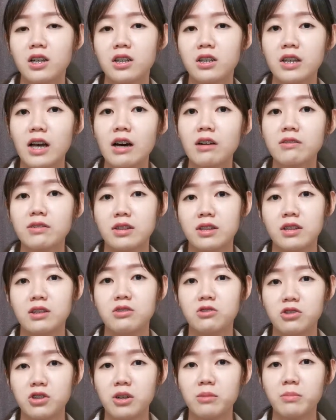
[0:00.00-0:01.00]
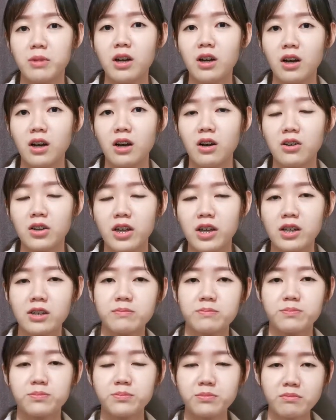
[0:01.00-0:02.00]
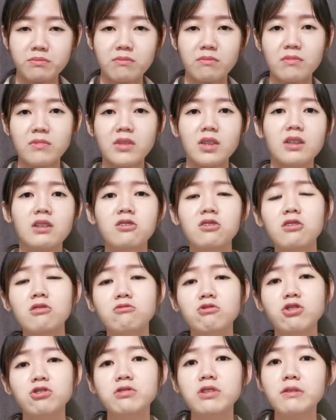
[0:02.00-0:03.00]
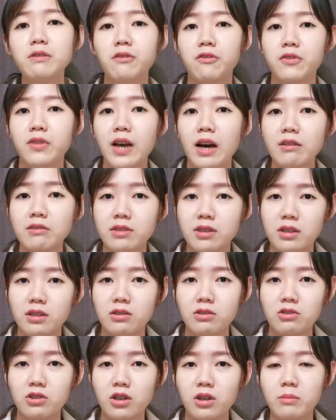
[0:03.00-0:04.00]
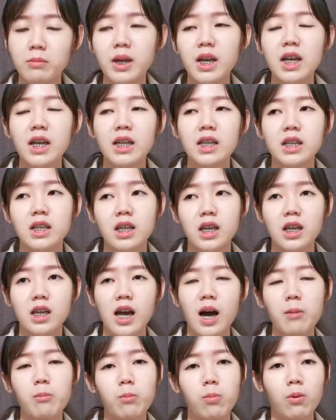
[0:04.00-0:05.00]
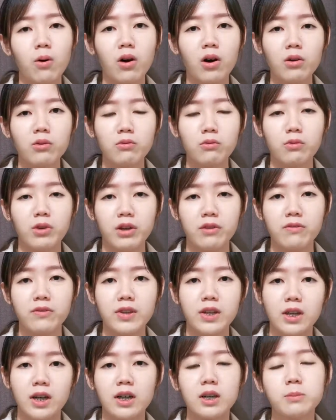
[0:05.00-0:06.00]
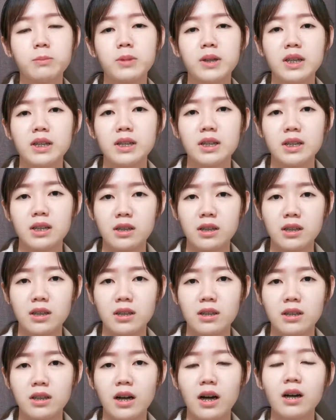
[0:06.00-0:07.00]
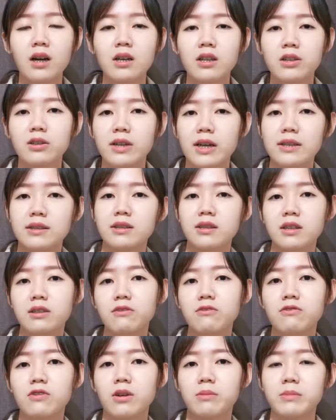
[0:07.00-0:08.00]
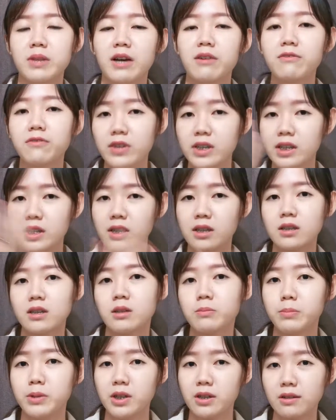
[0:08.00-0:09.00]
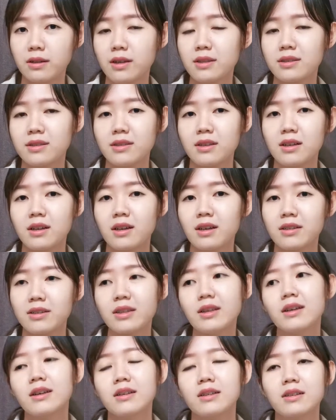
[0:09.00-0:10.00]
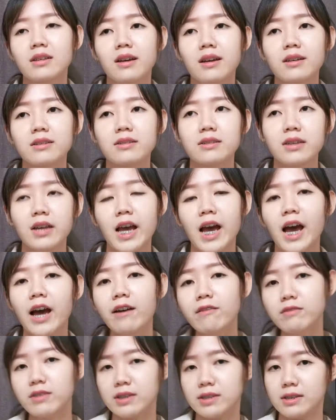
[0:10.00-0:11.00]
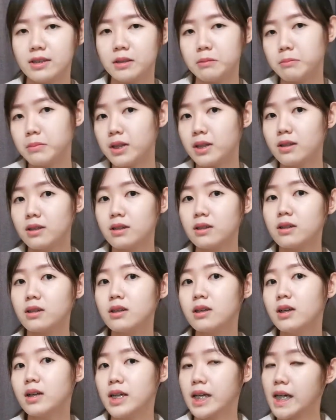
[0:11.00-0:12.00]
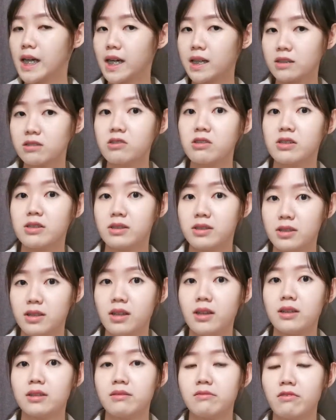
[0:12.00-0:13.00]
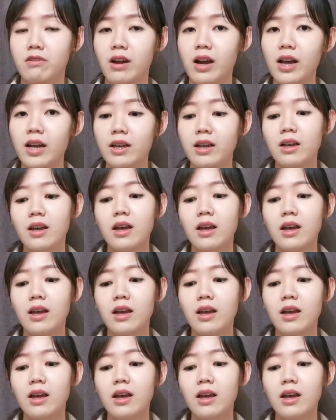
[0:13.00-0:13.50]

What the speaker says: Down syndrome. Okay, so children with Down syndrome, they are born with the ability, yeah, you can see from their physical appearances. Yes, they have the similar characteristics, right?